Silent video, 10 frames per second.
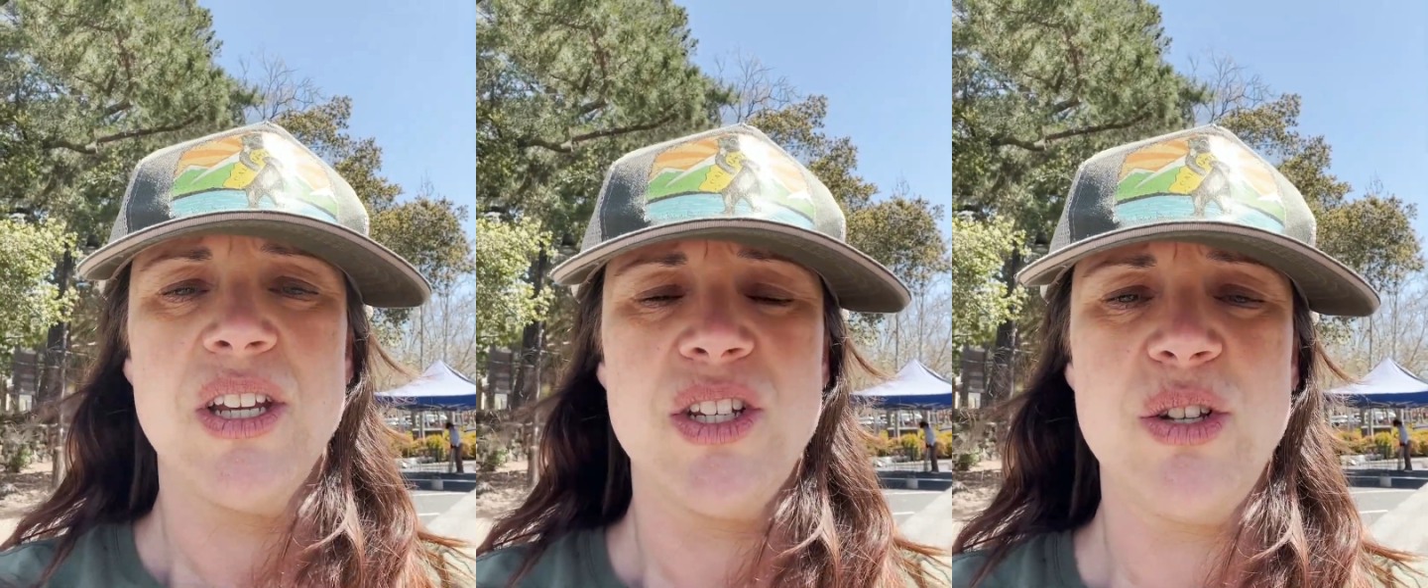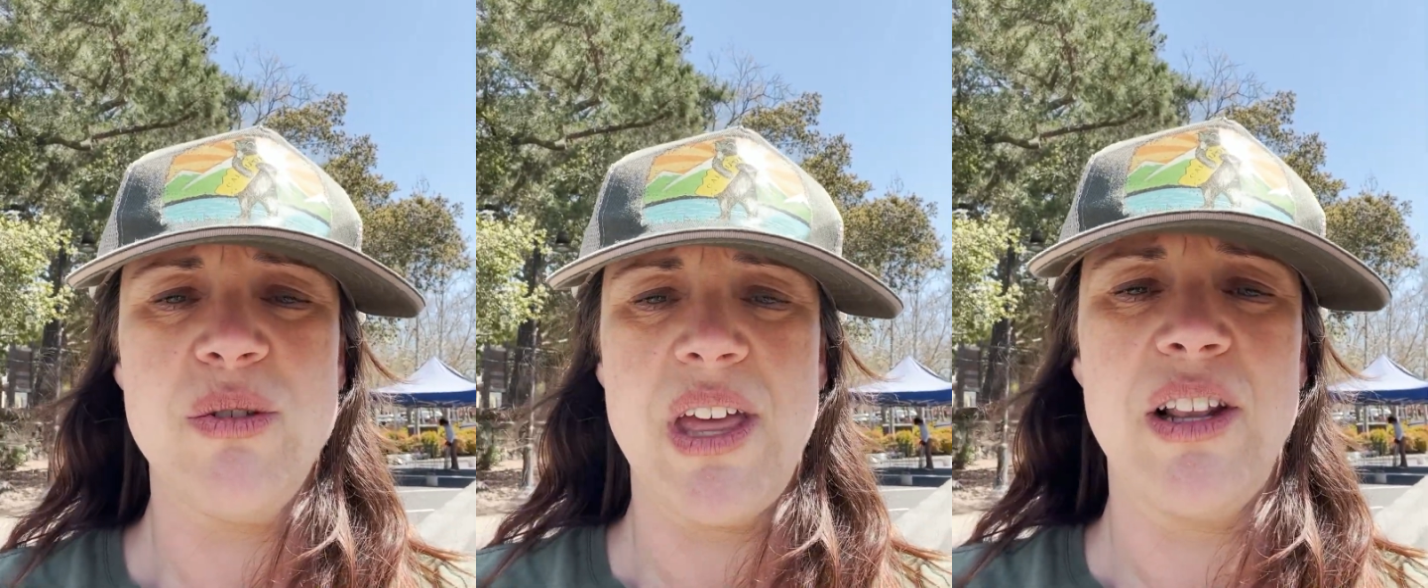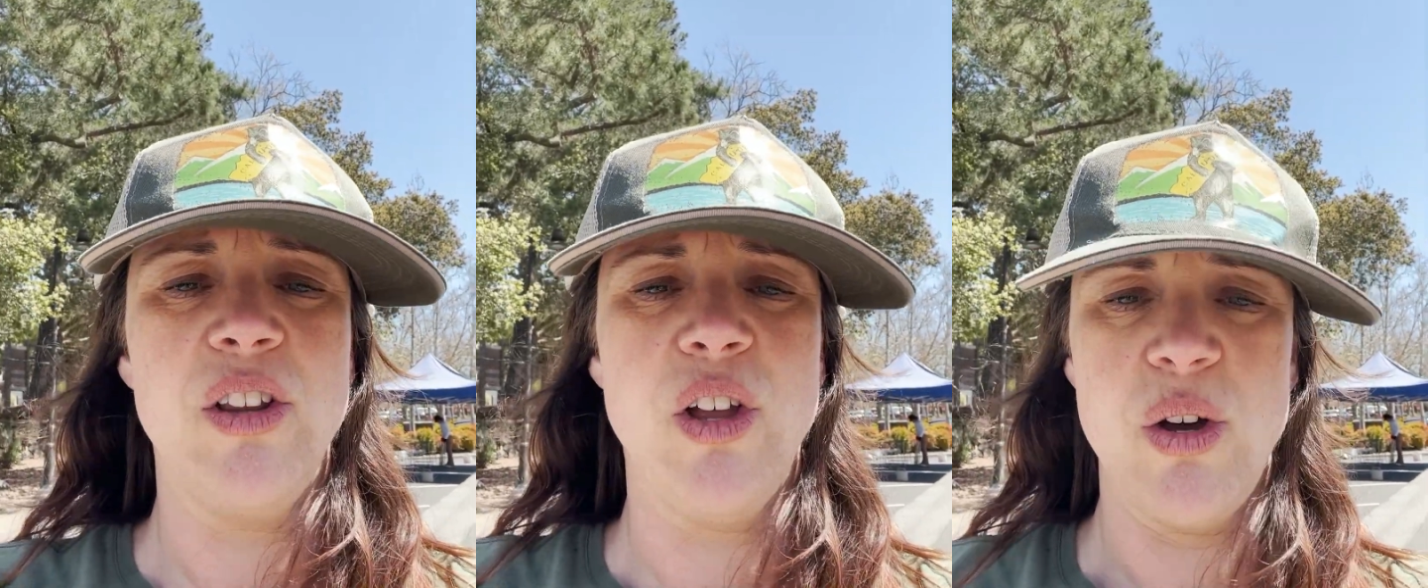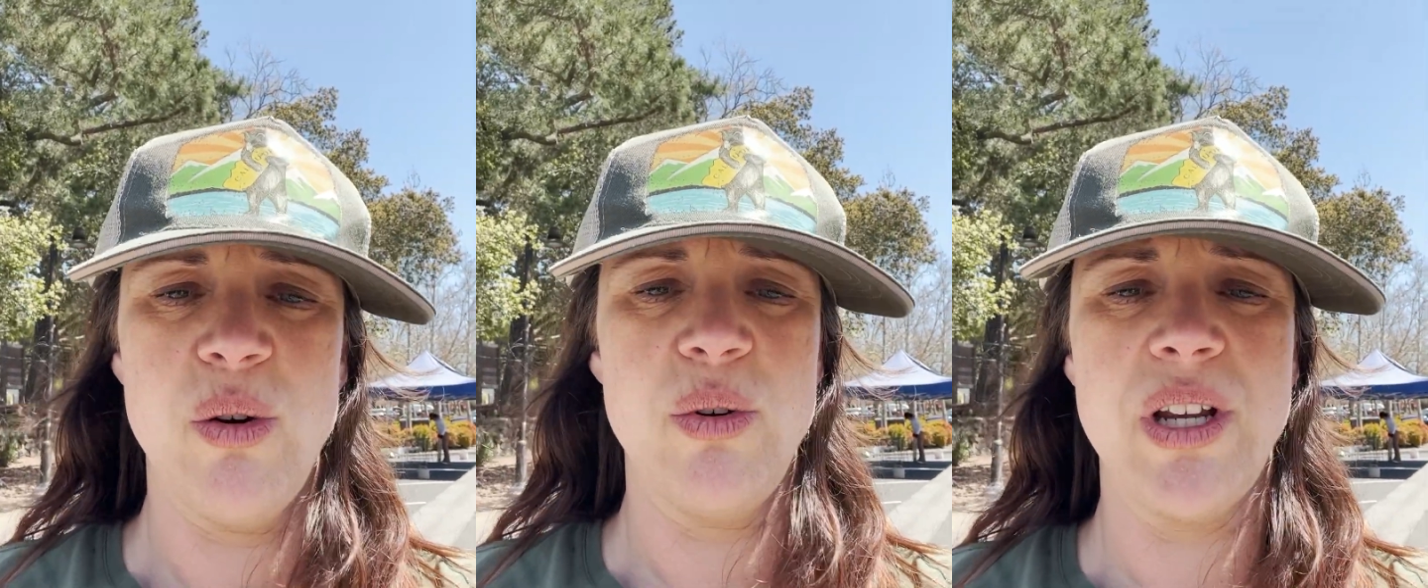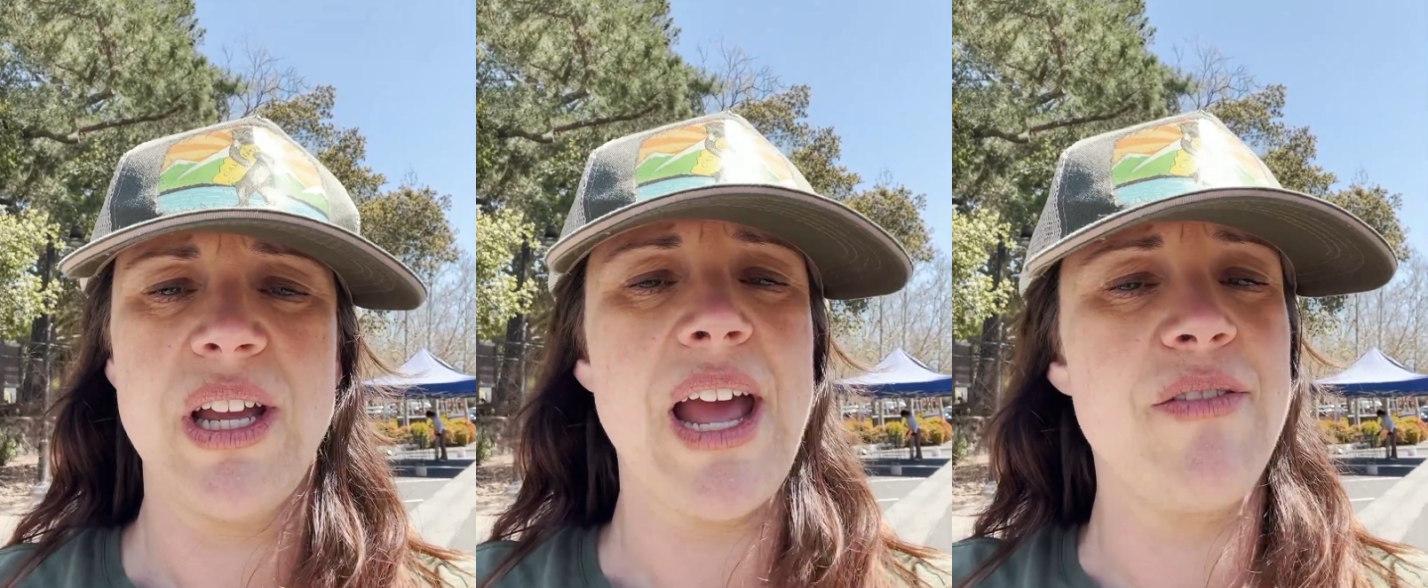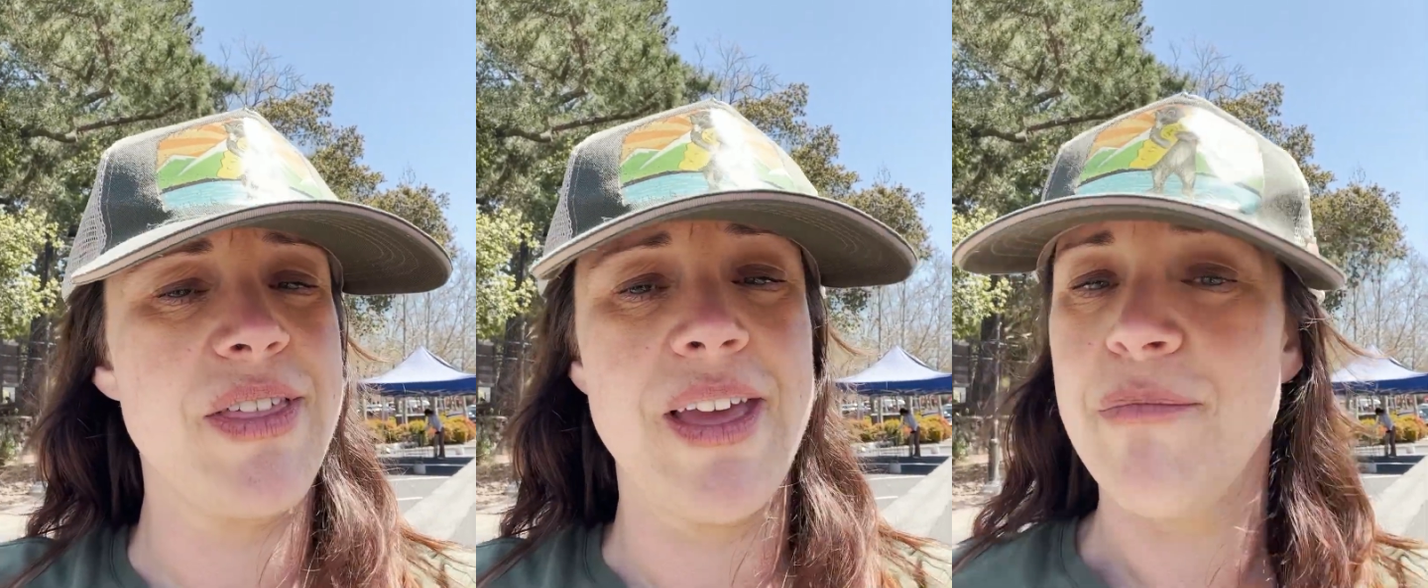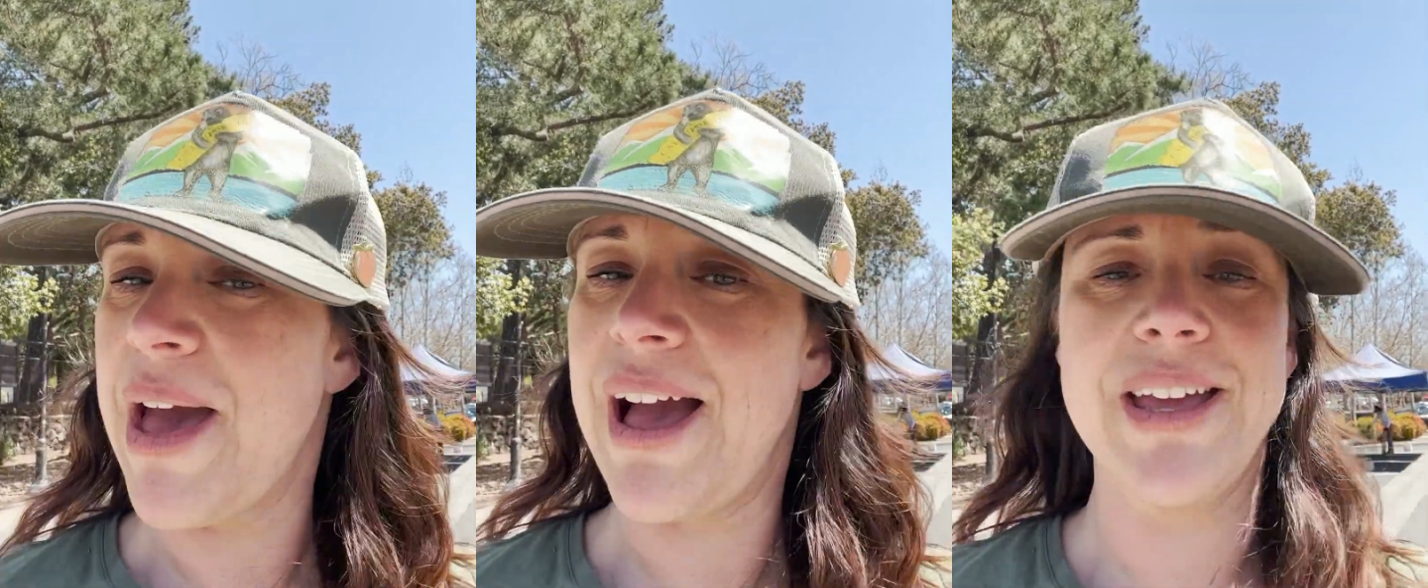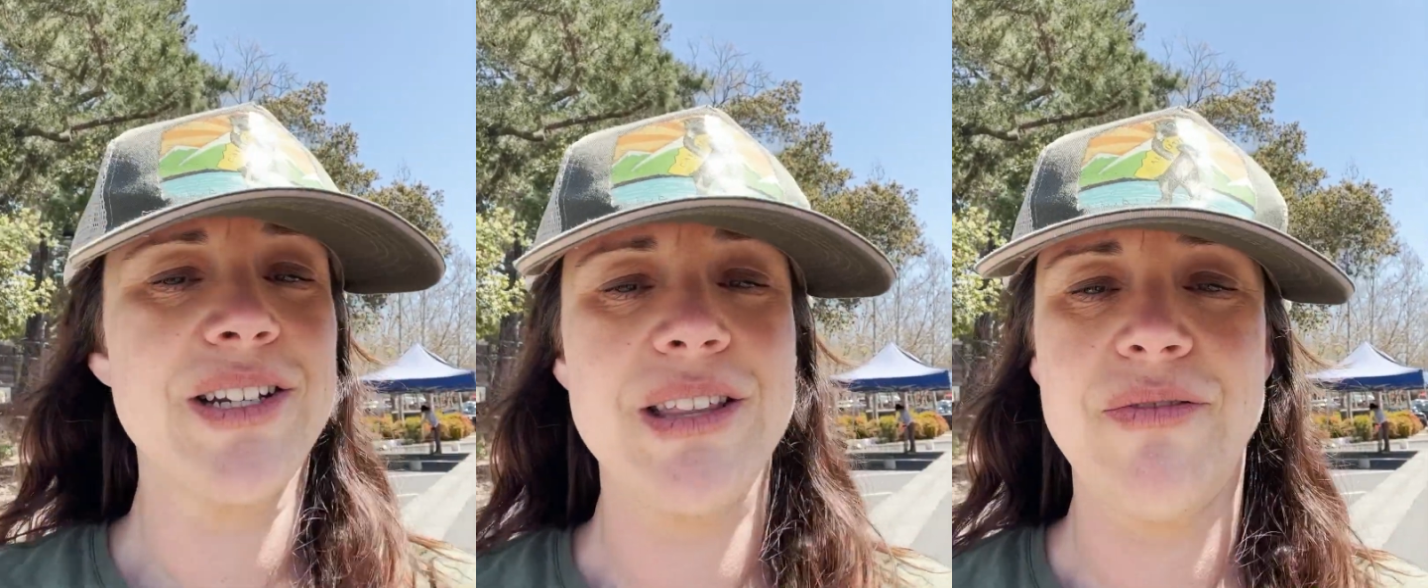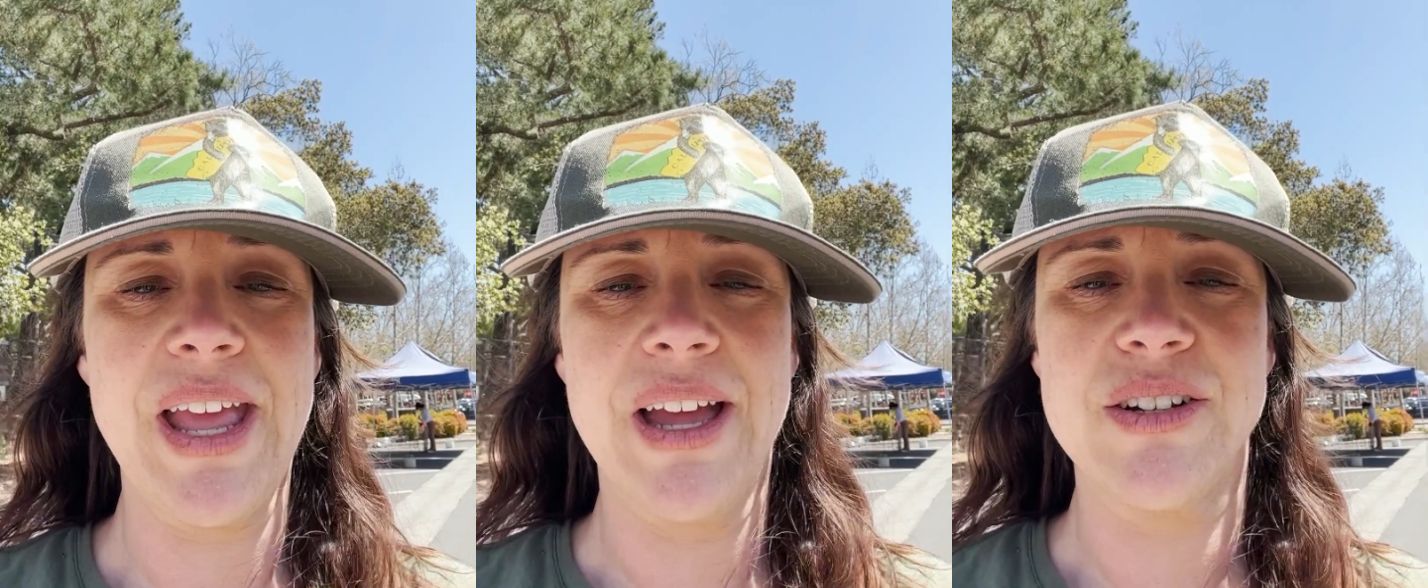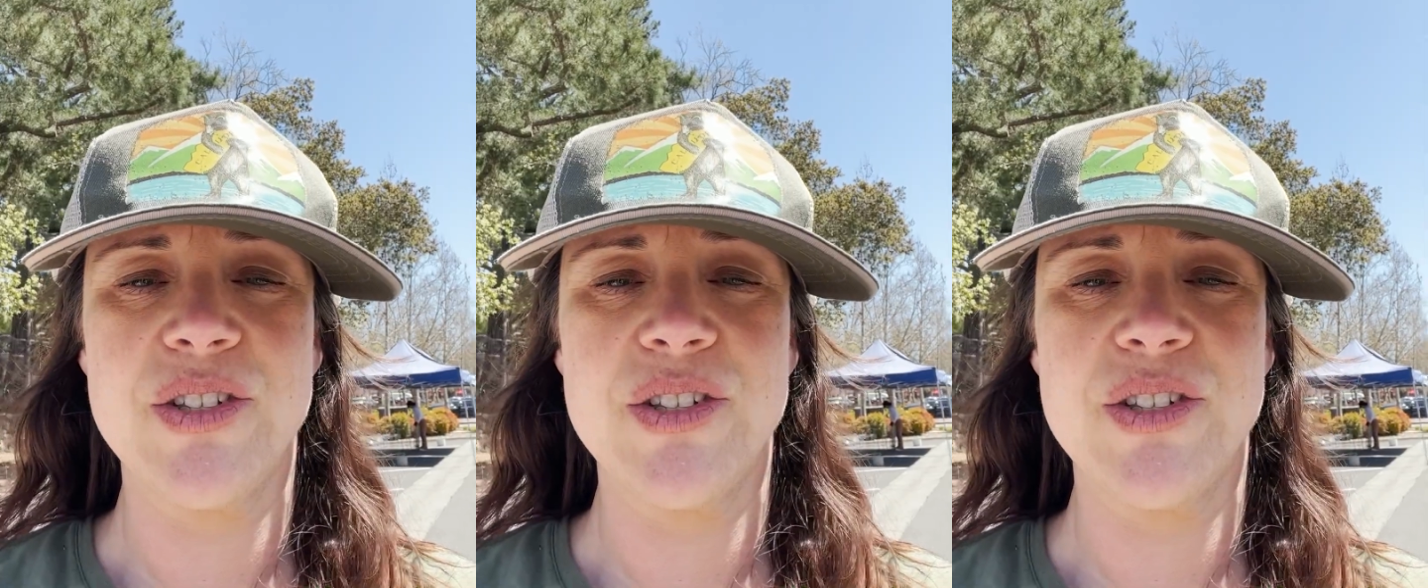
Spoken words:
to then load everything back into the van.